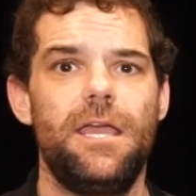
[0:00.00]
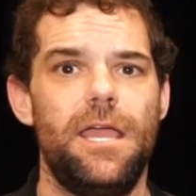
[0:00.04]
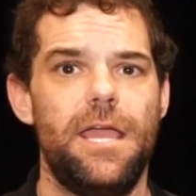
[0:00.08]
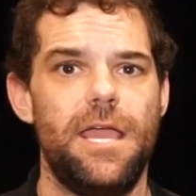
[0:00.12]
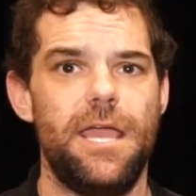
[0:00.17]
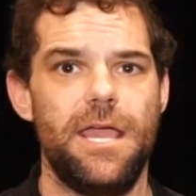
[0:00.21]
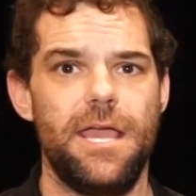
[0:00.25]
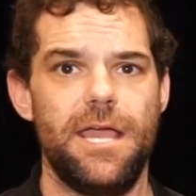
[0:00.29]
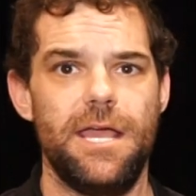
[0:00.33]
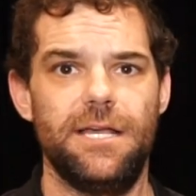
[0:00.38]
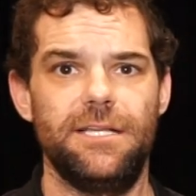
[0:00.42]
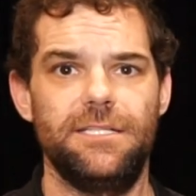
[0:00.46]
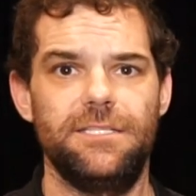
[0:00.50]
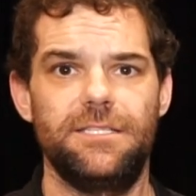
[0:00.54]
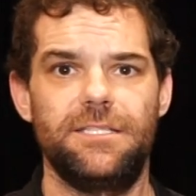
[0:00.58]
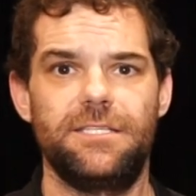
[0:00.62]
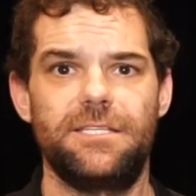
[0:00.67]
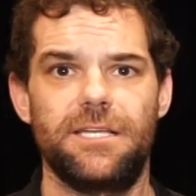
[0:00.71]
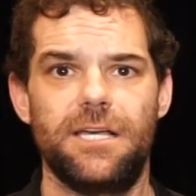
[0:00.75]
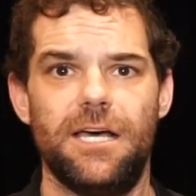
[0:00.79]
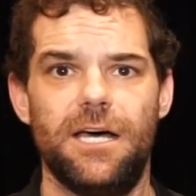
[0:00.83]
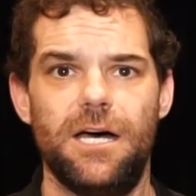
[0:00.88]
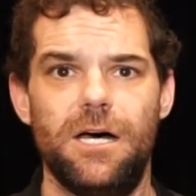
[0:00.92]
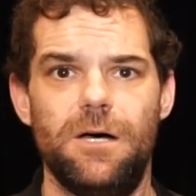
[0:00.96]
and
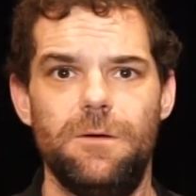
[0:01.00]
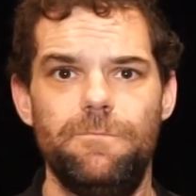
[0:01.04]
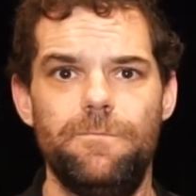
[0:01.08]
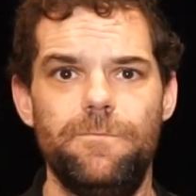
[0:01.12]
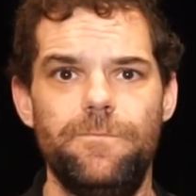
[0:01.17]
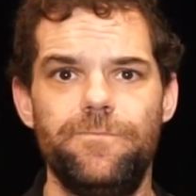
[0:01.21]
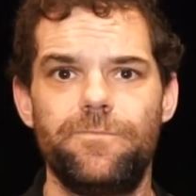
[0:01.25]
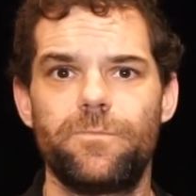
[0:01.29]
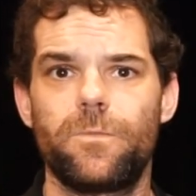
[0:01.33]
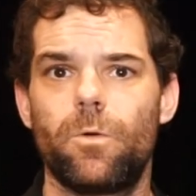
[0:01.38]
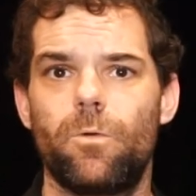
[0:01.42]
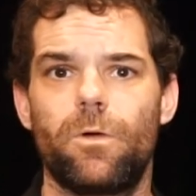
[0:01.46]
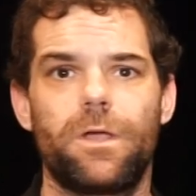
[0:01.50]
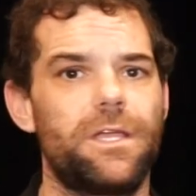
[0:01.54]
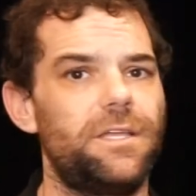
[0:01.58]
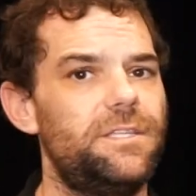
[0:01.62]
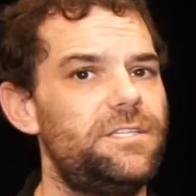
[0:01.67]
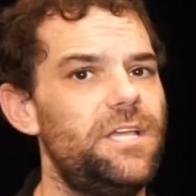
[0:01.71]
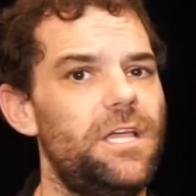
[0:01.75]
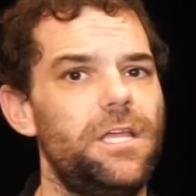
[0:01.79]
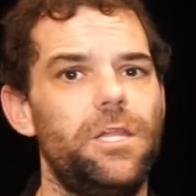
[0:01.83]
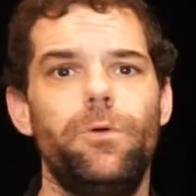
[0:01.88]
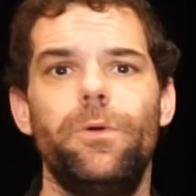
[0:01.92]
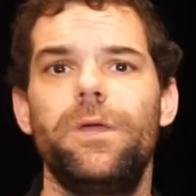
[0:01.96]
we're
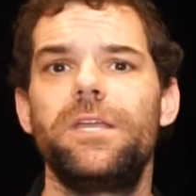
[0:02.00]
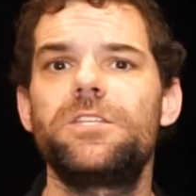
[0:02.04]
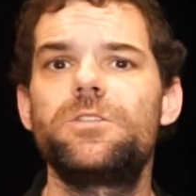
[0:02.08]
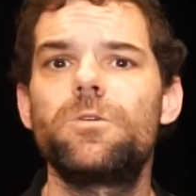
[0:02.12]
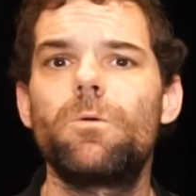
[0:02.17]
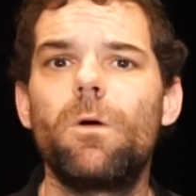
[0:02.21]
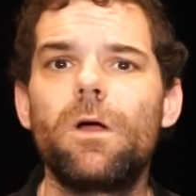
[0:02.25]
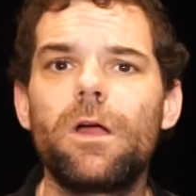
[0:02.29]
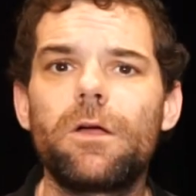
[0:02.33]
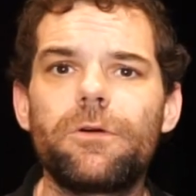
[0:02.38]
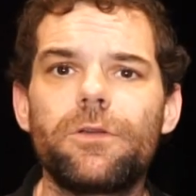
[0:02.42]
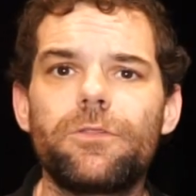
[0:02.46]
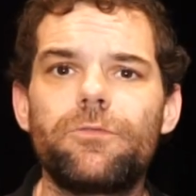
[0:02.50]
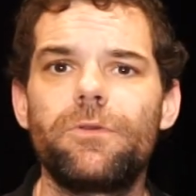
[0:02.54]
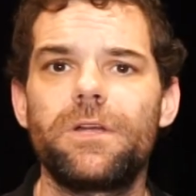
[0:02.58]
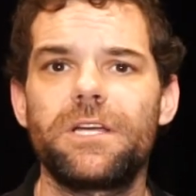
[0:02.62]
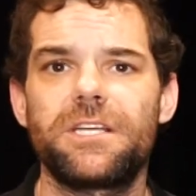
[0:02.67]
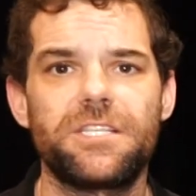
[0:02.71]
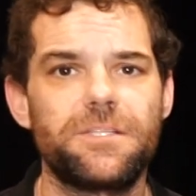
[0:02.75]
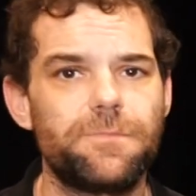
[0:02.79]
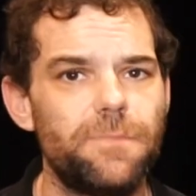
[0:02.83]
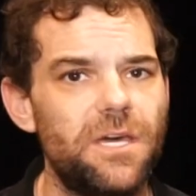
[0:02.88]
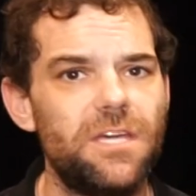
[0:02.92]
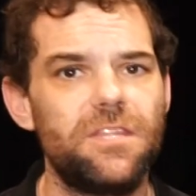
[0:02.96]
continuing to work with Rick
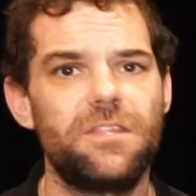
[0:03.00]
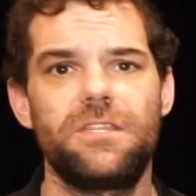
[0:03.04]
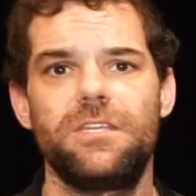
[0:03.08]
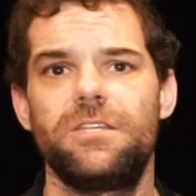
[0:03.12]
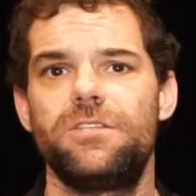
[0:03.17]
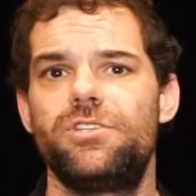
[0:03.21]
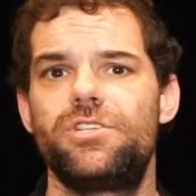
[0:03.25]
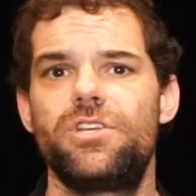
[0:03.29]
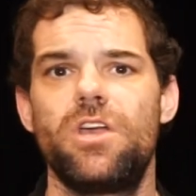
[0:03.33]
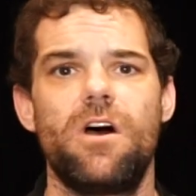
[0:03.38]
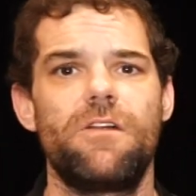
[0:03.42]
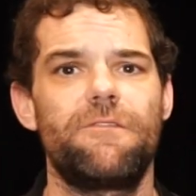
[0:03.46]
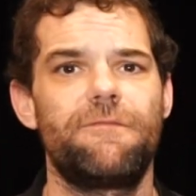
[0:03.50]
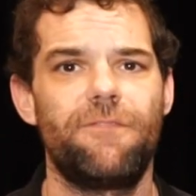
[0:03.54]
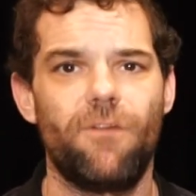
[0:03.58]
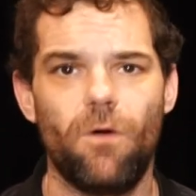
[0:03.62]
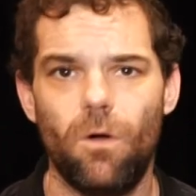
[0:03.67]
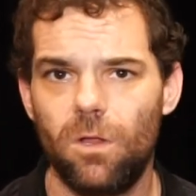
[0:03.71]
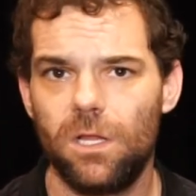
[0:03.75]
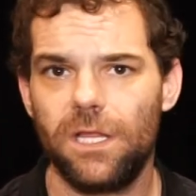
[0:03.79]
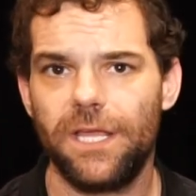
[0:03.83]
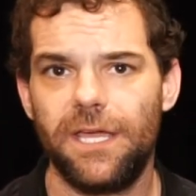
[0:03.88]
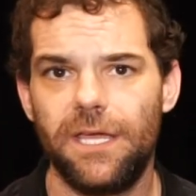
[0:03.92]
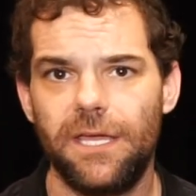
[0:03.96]
Smith and Sean
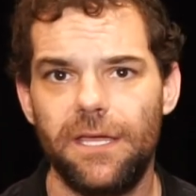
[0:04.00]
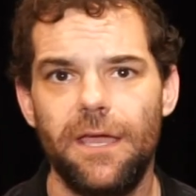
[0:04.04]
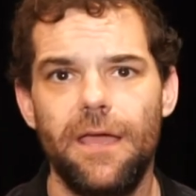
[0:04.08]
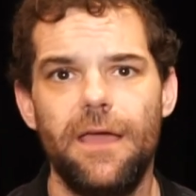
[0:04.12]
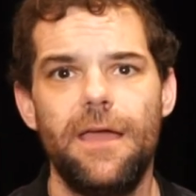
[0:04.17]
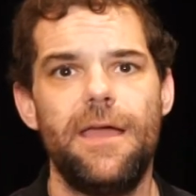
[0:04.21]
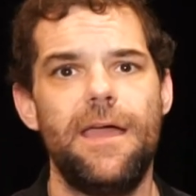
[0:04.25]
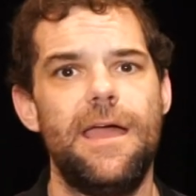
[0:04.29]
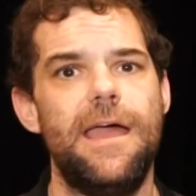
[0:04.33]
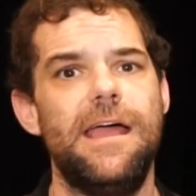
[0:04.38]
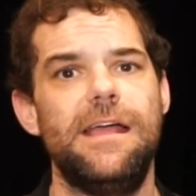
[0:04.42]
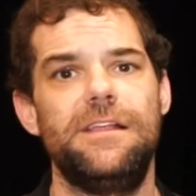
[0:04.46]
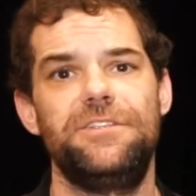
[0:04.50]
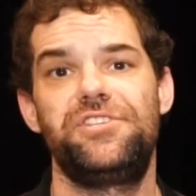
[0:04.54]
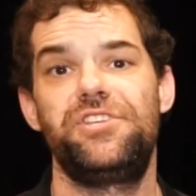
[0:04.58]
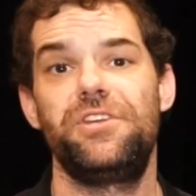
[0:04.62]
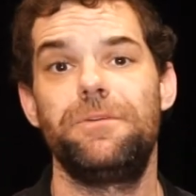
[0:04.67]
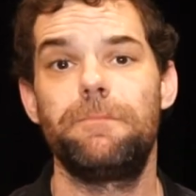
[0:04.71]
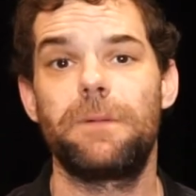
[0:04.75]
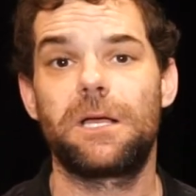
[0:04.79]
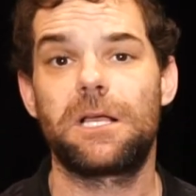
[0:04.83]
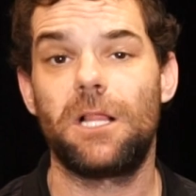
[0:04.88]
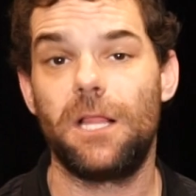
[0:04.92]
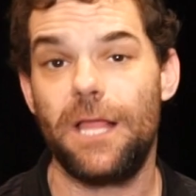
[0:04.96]
Foley and
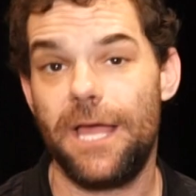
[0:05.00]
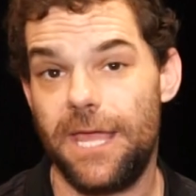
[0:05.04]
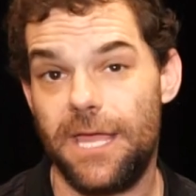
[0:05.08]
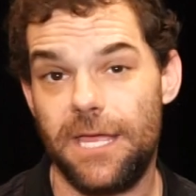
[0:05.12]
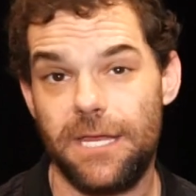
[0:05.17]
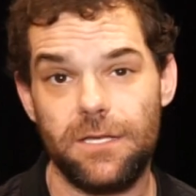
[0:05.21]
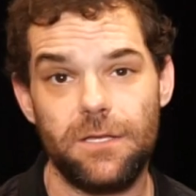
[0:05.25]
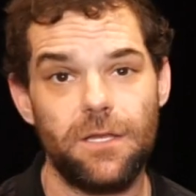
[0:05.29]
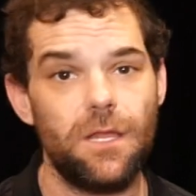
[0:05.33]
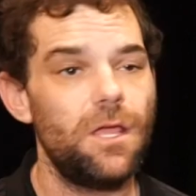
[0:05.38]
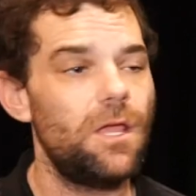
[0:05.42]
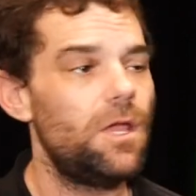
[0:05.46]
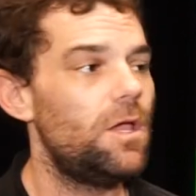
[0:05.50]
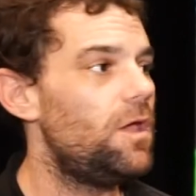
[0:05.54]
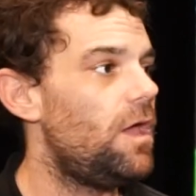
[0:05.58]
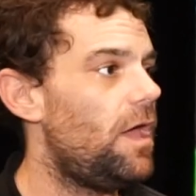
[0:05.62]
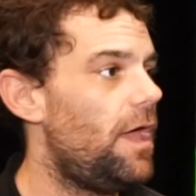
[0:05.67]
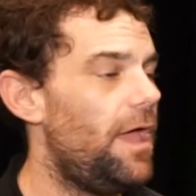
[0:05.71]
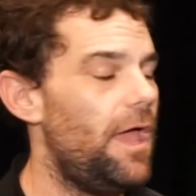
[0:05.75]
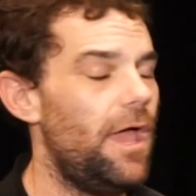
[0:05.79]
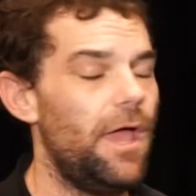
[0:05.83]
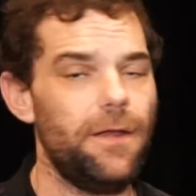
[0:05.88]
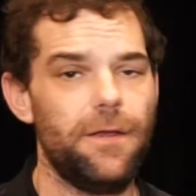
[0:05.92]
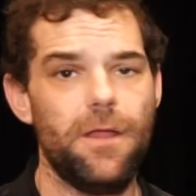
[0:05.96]
Jim McLean,
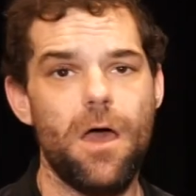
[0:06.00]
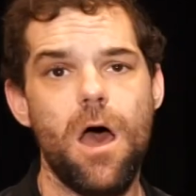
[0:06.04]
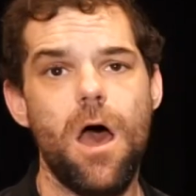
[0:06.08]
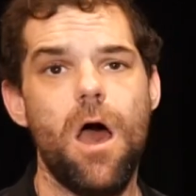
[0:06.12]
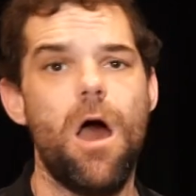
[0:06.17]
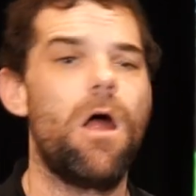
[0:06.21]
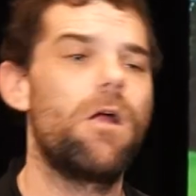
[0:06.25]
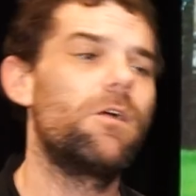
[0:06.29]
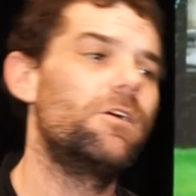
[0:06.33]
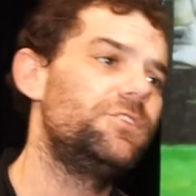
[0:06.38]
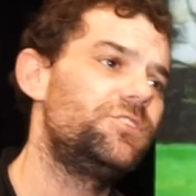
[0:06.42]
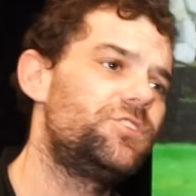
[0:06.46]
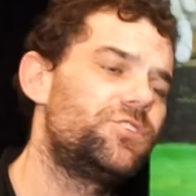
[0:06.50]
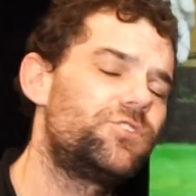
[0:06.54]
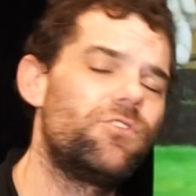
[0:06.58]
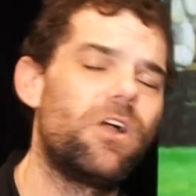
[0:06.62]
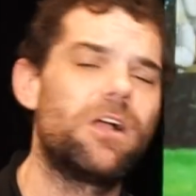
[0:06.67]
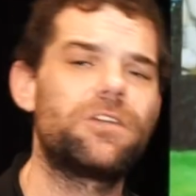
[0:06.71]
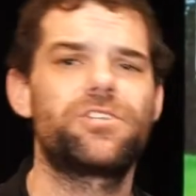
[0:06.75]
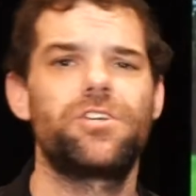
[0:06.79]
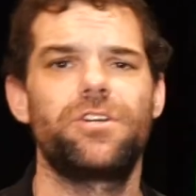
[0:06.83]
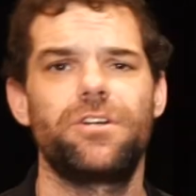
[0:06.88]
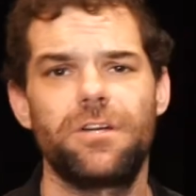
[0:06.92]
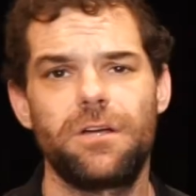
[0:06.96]
and our
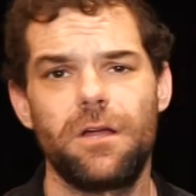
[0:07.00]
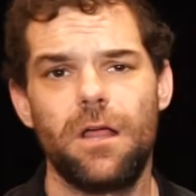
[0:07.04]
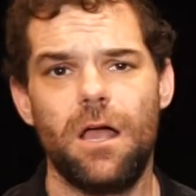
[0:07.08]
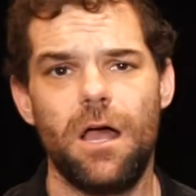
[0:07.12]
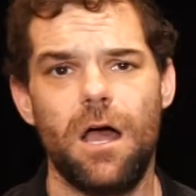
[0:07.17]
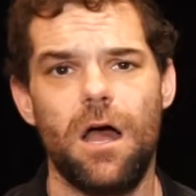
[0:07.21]
instructor